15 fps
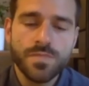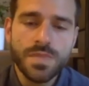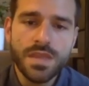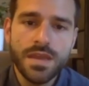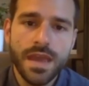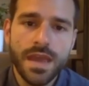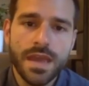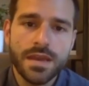
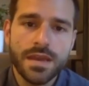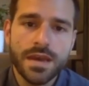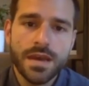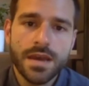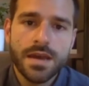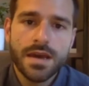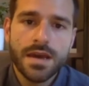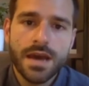And
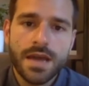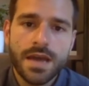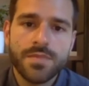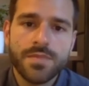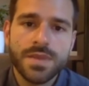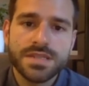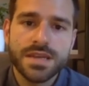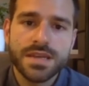
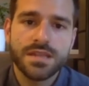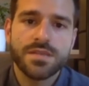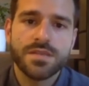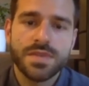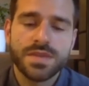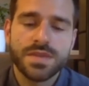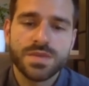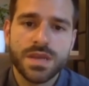I'm excited to be
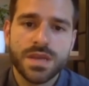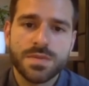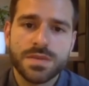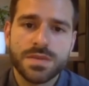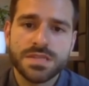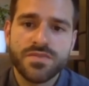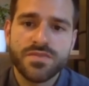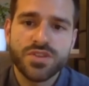in this race
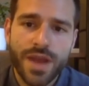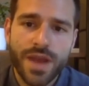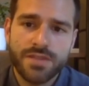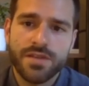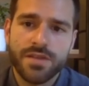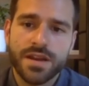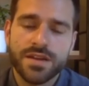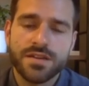because I have a track
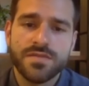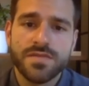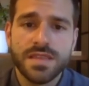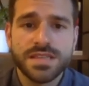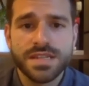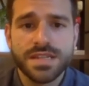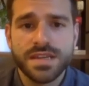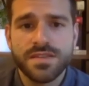record of
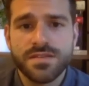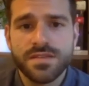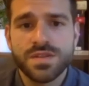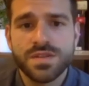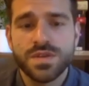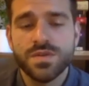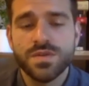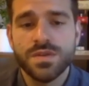listening
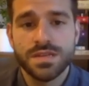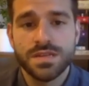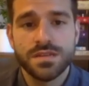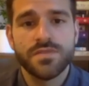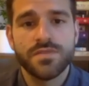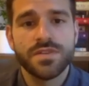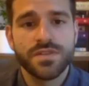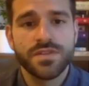to and
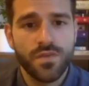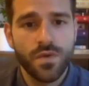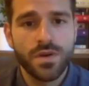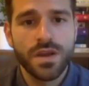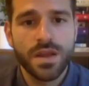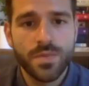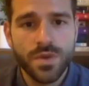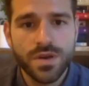delivering for
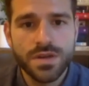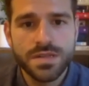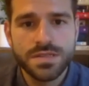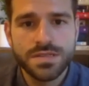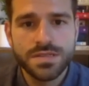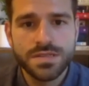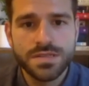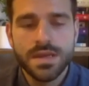
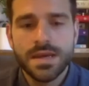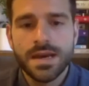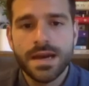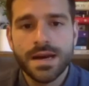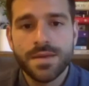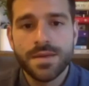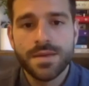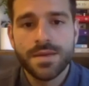neighborhoods.
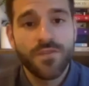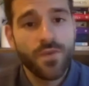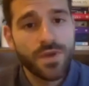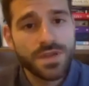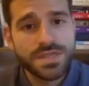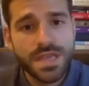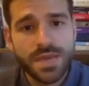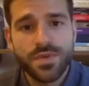Um, for
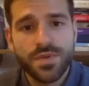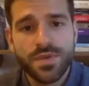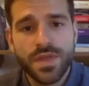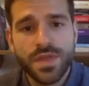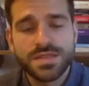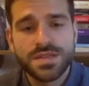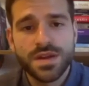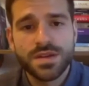example,
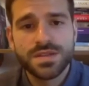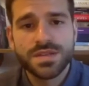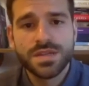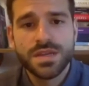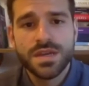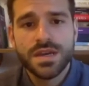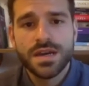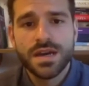that
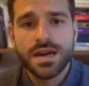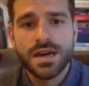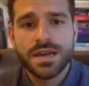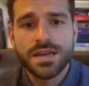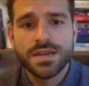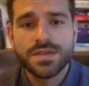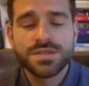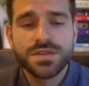starts uh,
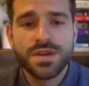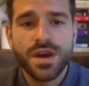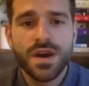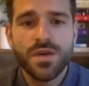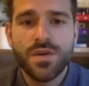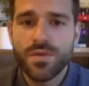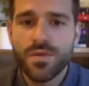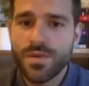years
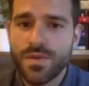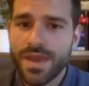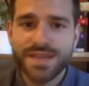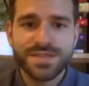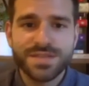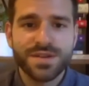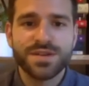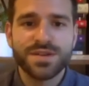ago. We
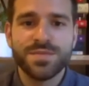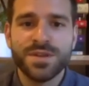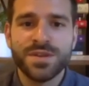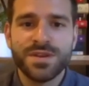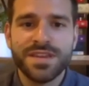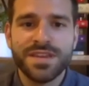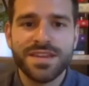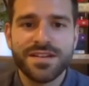asked our
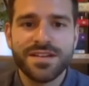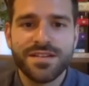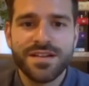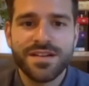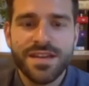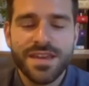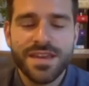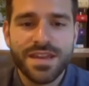community here
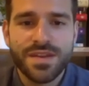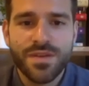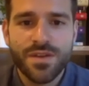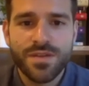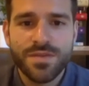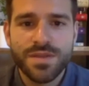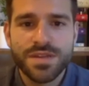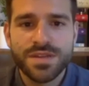in
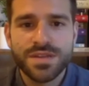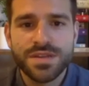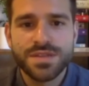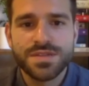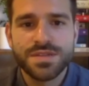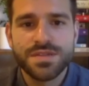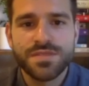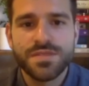North Beach in
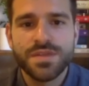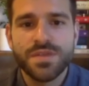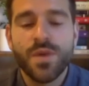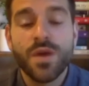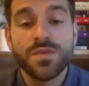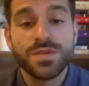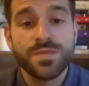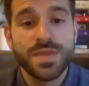District 3
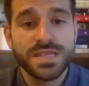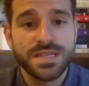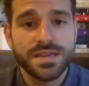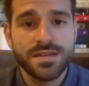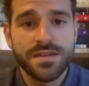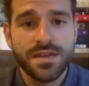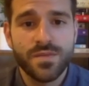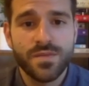what was
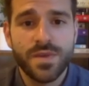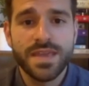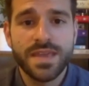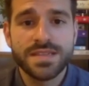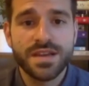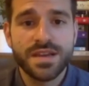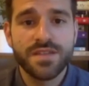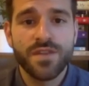missing. And when they
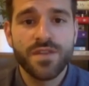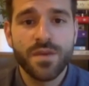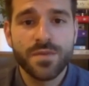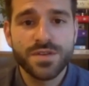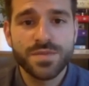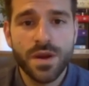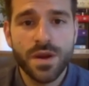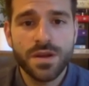said a
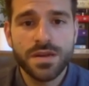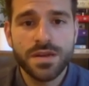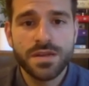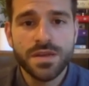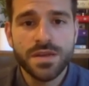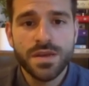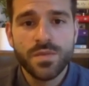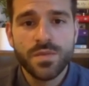farmer's market,
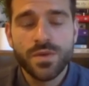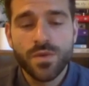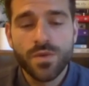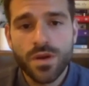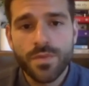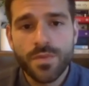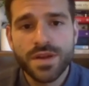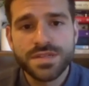we rolled
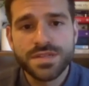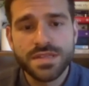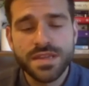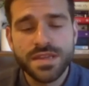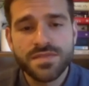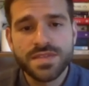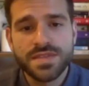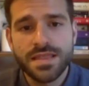up our
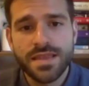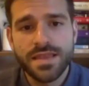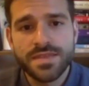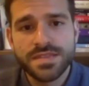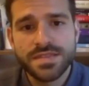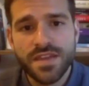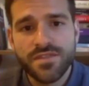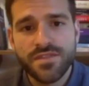sleeves. I led
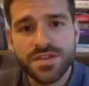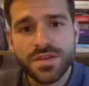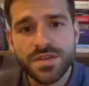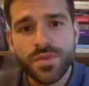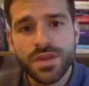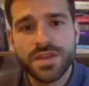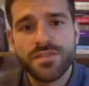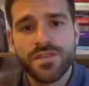this effort to
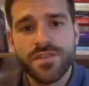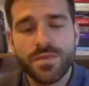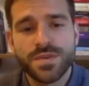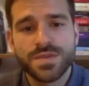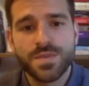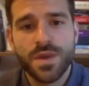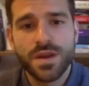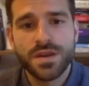bring a
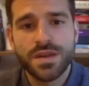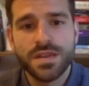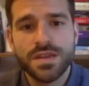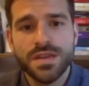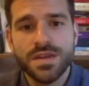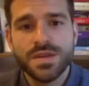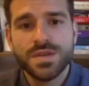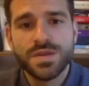farmer's market
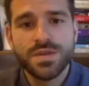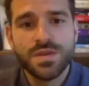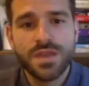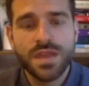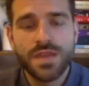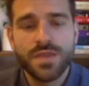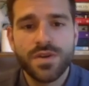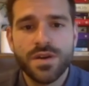to the
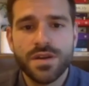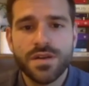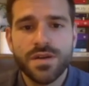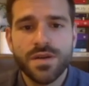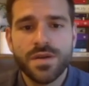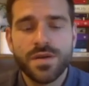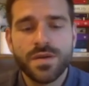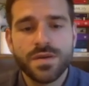neighborhood,
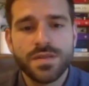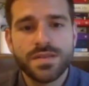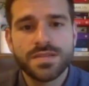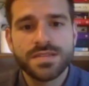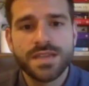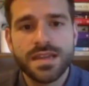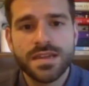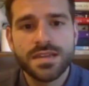only the
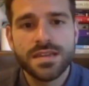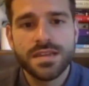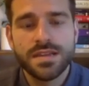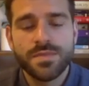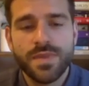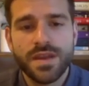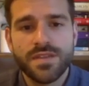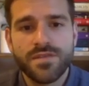second
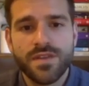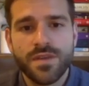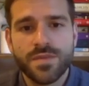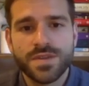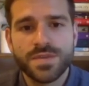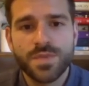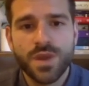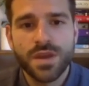independent
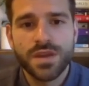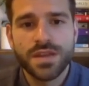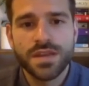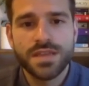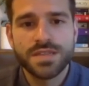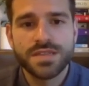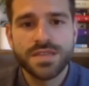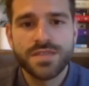farmers market
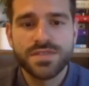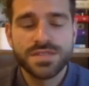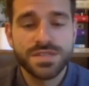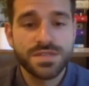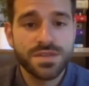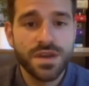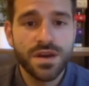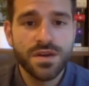in San
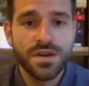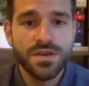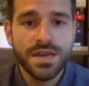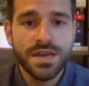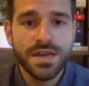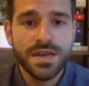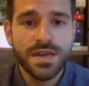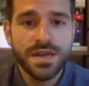Francisco,
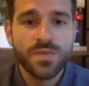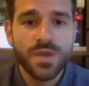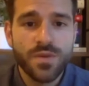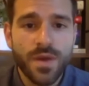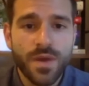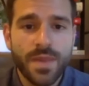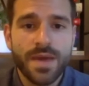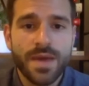and we
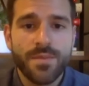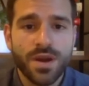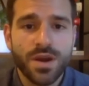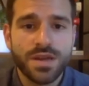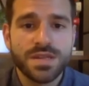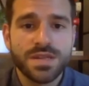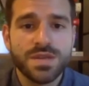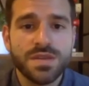run that
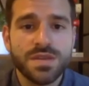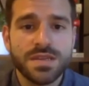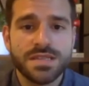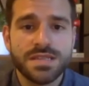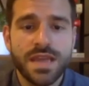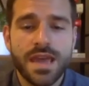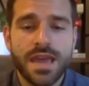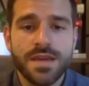market to this
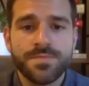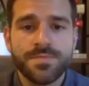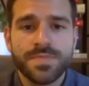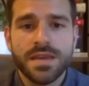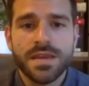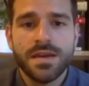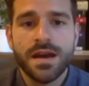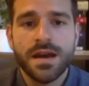day.
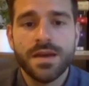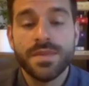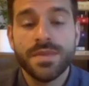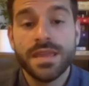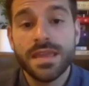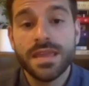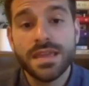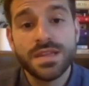Um,
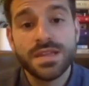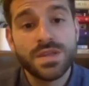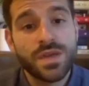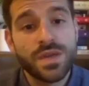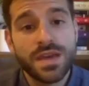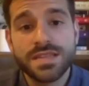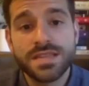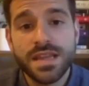in
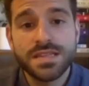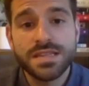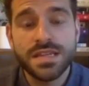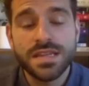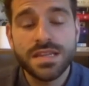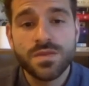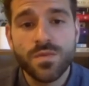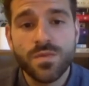
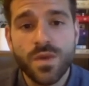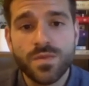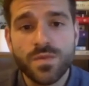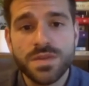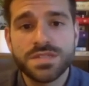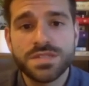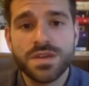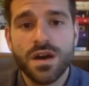2018, when we
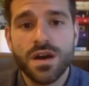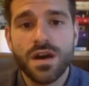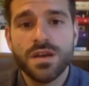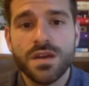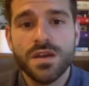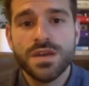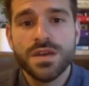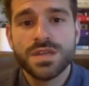saw
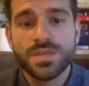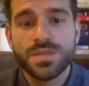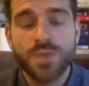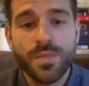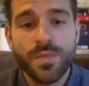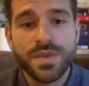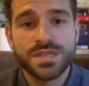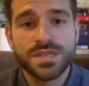
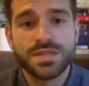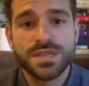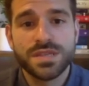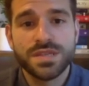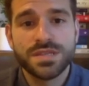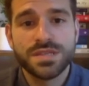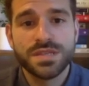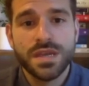small
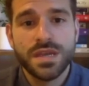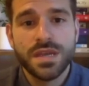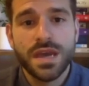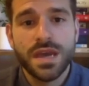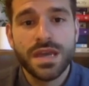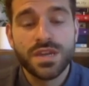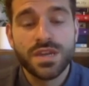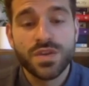businesses uh,
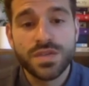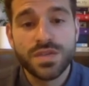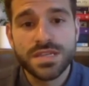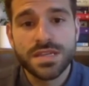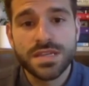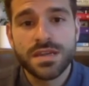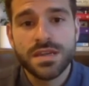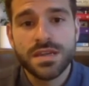
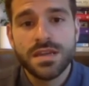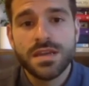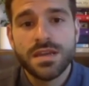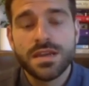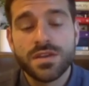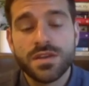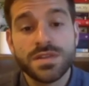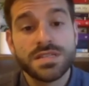increasing,
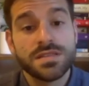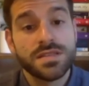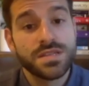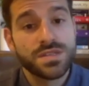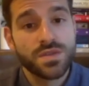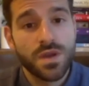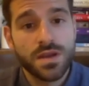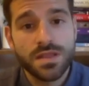increasingly
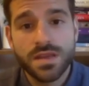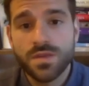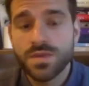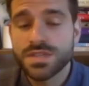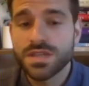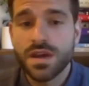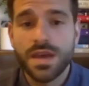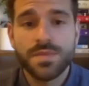struggling, we
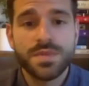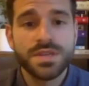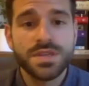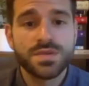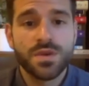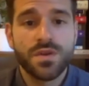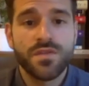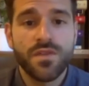saw empty
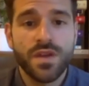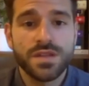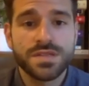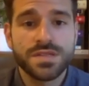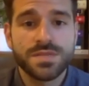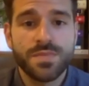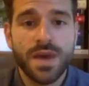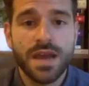
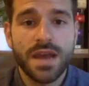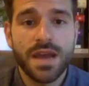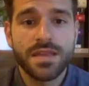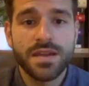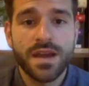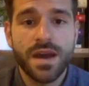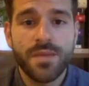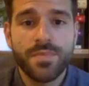storefronts
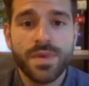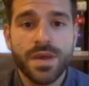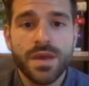piling up.